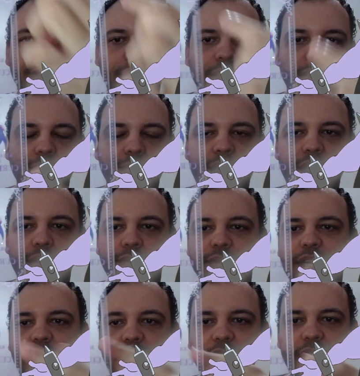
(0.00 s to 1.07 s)
around
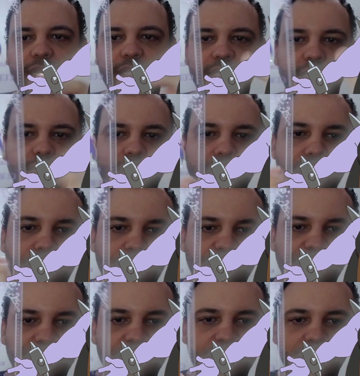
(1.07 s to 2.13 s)
it, the name of
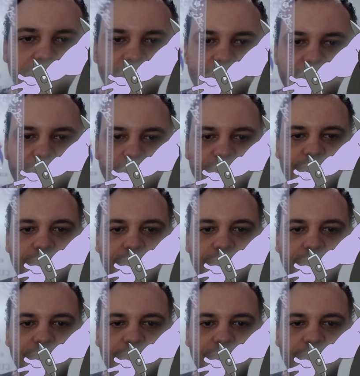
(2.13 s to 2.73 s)
the season, the name of the